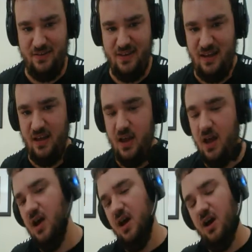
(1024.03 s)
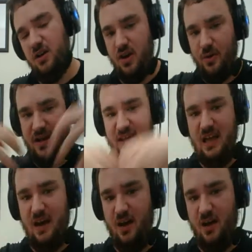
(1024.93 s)
city, going
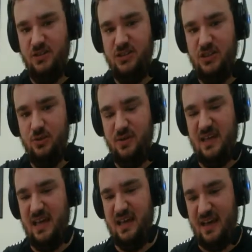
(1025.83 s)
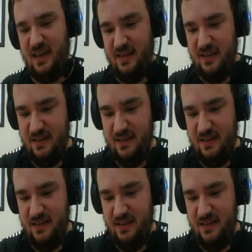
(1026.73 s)
on to Giga.